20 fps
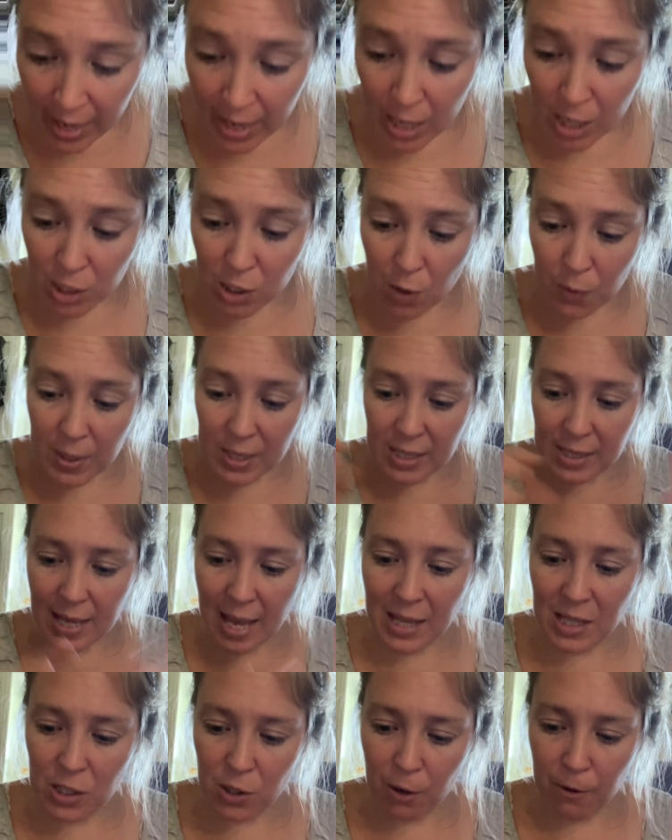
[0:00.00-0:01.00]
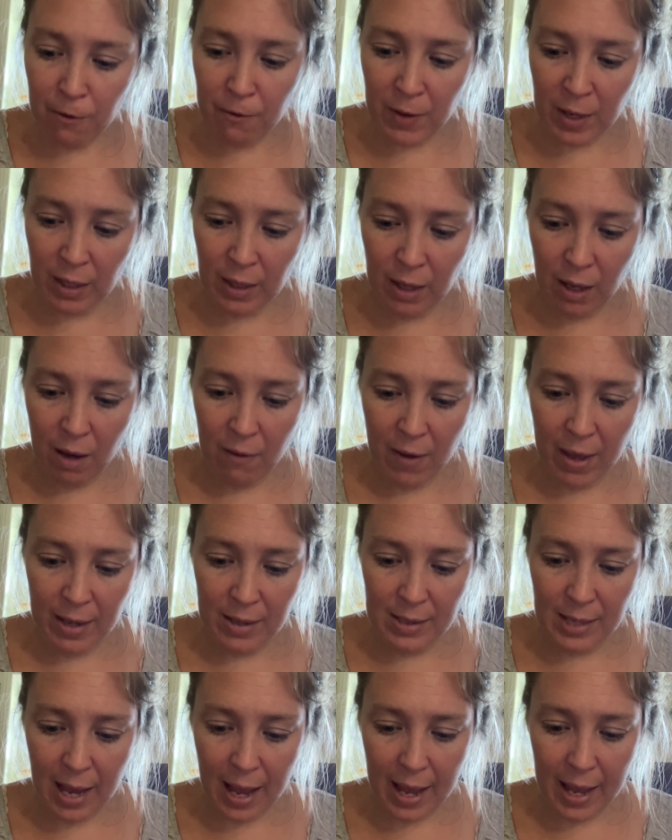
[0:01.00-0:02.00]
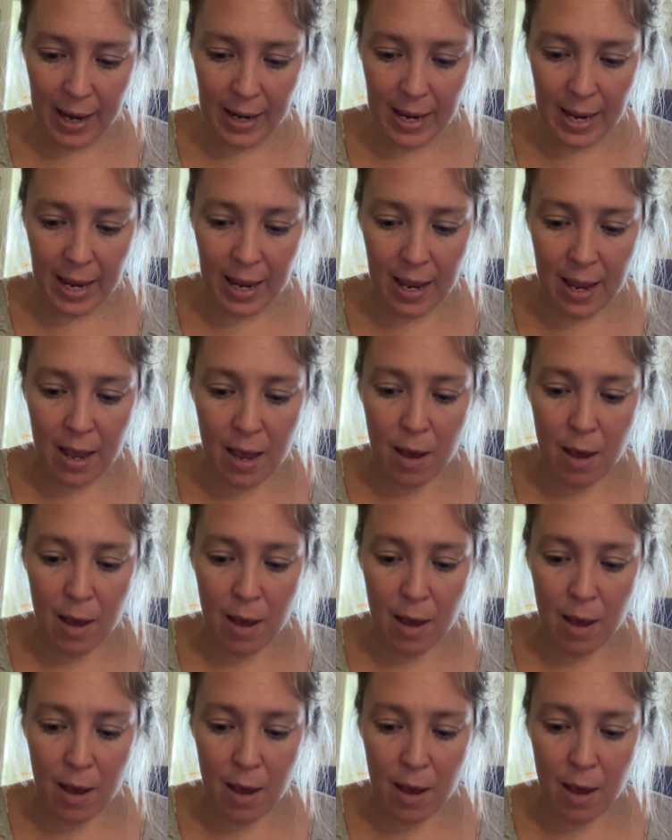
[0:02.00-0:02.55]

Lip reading: So the sense or feeling of anxiety